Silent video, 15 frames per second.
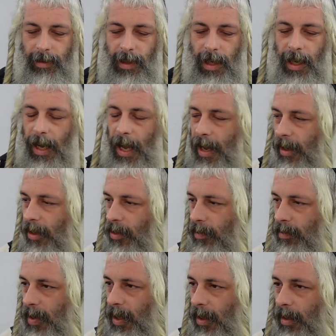Chaya could
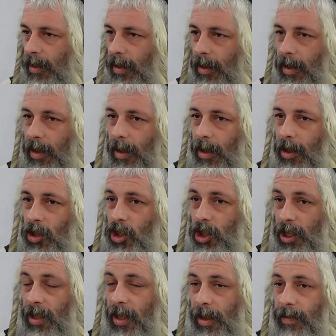mean
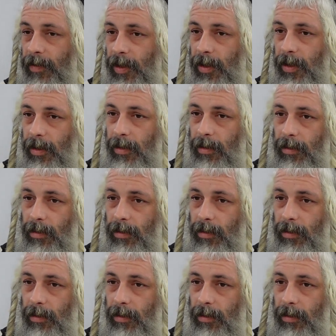she lives,